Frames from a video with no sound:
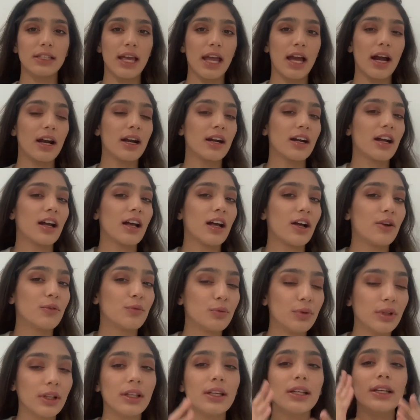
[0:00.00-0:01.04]
they are
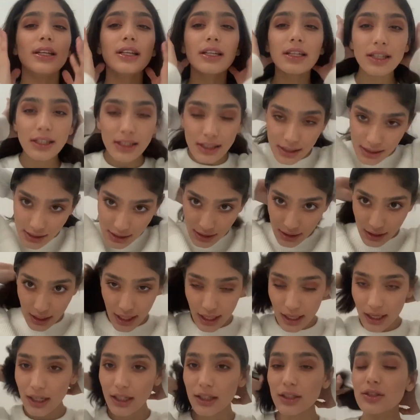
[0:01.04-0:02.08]
really
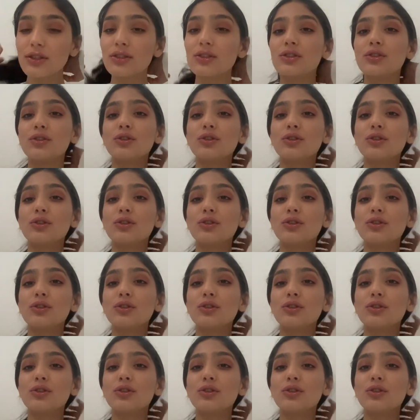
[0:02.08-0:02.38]
easier